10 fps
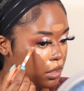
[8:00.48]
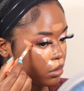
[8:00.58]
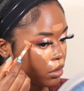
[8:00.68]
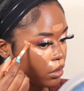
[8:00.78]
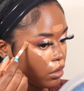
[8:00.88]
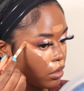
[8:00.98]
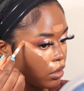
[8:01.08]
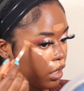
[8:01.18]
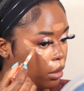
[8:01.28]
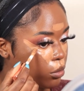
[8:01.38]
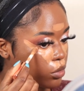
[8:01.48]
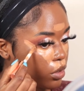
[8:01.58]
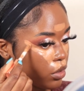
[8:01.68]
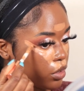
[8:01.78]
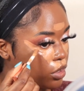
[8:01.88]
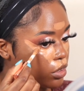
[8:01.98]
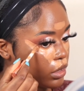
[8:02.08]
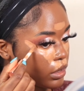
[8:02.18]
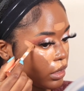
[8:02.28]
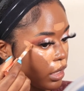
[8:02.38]
So I'm also going to use
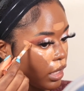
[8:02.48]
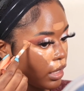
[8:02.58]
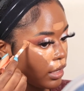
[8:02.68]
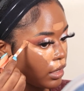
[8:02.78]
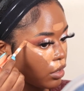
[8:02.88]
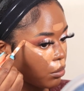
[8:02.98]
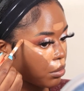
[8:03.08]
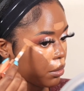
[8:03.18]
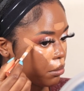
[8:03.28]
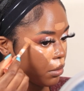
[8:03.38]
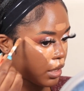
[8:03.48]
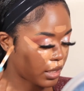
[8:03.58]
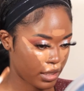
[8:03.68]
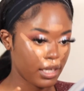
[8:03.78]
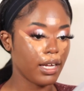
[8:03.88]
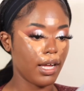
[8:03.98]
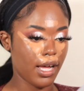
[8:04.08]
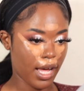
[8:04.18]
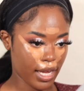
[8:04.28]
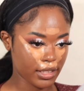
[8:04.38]
it to clean up my
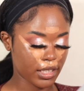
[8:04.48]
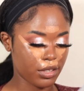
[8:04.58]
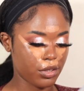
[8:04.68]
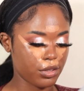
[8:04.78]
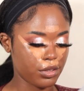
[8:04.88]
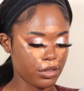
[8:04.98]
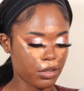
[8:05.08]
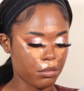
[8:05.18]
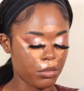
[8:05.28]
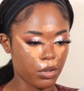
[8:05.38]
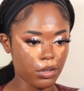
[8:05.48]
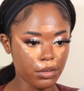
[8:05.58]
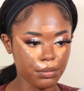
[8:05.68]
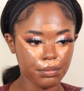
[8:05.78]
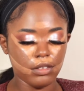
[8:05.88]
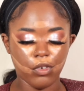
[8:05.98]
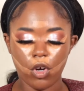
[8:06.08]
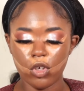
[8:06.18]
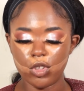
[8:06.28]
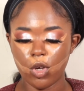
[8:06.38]
eyeshadow some more. And for
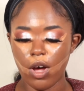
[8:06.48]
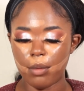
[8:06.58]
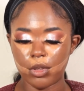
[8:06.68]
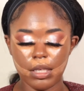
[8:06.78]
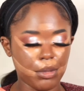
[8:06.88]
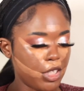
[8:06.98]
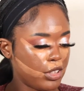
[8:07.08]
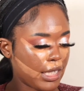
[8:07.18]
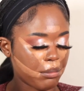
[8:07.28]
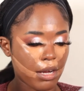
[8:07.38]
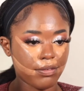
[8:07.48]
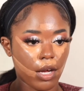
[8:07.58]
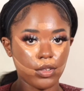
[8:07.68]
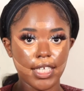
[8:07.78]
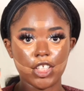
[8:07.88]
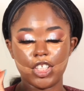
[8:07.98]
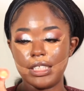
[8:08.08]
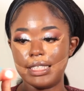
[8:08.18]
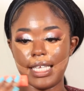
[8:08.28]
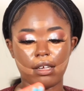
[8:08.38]
contour, I'm going to be using my foundation
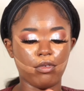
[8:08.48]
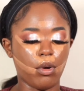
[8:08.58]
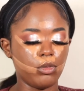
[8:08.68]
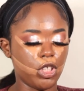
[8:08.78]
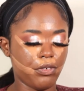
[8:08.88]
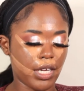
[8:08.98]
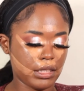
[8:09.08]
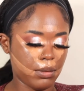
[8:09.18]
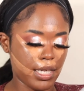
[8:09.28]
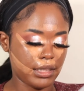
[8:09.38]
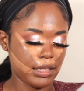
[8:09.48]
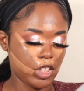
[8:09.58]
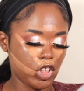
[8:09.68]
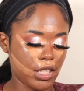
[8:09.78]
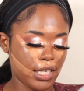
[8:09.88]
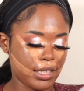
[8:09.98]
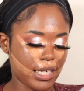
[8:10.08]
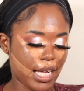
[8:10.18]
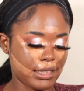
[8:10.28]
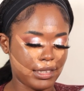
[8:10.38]
stick from Juvias Place in the shade
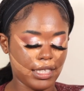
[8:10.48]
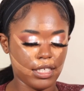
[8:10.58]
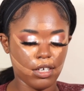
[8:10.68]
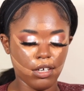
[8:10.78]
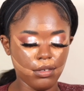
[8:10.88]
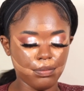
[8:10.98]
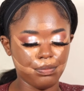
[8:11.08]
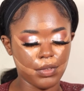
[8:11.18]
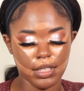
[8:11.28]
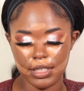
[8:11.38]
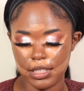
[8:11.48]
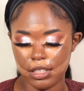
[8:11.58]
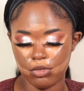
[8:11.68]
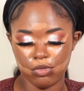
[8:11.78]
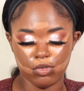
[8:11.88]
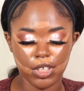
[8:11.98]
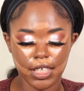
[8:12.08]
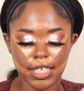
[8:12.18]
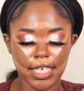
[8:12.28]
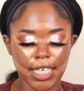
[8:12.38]
Katsina. This is
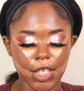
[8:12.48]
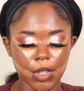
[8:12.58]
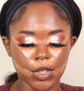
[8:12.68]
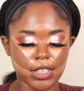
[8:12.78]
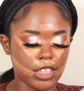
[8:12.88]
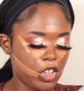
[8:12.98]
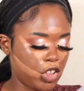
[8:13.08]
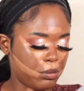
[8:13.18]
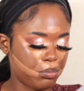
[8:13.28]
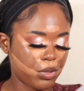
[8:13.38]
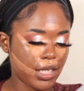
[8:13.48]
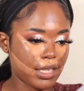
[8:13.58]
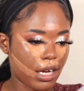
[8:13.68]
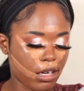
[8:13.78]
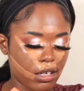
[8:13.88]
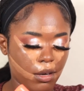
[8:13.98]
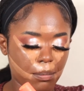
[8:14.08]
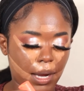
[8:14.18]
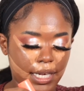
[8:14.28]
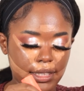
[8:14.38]
really good to just bring that colour
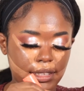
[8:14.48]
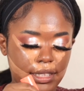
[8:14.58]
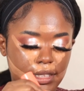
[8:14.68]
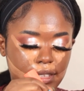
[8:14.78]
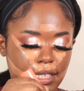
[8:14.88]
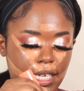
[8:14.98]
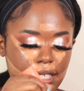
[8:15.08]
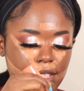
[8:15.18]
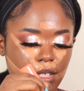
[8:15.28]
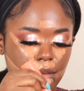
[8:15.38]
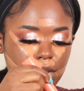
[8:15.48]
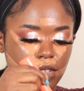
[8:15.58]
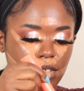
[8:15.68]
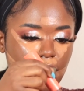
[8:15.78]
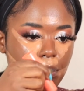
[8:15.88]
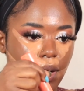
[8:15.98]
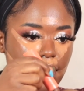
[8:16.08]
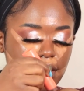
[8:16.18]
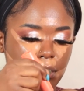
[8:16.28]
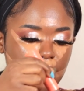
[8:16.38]
back into the skin, so I'm just going to apply
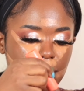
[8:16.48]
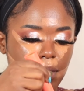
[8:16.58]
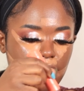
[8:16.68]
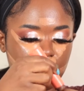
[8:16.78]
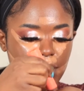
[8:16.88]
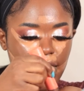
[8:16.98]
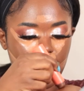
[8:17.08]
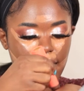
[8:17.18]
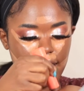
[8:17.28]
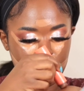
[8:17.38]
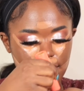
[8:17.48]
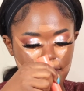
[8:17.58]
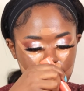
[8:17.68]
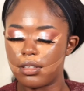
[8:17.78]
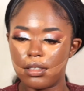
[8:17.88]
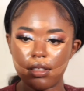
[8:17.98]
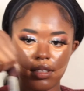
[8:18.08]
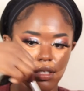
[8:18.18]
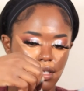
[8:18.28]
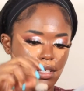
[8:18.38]
some at the back of my hand.
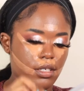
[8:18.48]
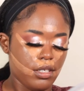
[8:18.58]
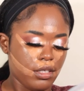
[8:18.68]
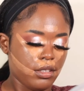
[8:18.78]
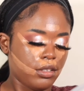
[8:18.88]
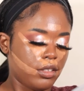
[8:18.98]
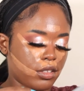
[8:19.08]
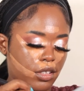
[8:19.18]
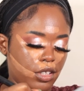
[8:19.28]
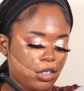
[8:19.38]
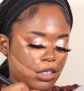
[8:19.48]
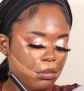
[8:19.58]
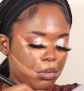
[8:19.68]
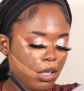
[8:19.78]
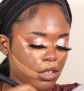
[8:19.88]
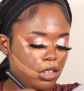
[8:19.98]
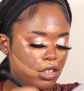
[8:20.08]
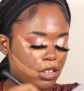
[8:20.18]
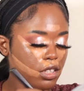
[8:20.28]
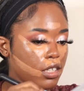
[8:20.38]
Just going to use a
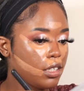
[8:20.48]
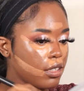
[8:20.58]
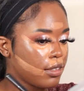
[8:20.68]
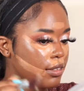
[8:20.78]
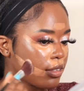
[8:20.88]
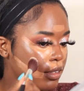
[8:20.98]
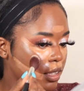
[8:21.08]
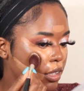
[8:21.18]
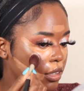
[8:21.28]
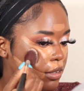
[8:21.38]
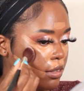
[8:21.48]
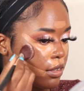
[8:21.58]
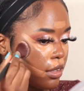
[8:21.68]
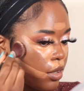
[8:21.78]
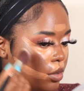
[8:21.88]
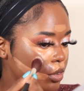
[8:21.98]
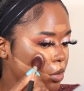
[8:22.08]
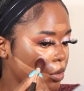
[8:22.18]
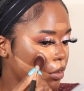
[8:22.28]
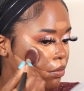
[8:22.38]
brush to
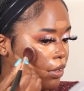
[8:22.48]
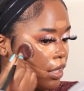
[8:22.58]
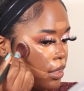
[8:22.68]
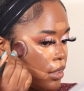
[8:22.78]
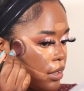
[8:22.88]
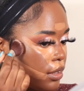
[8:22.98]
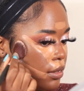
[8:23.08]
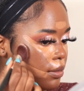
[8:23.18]
contour the face.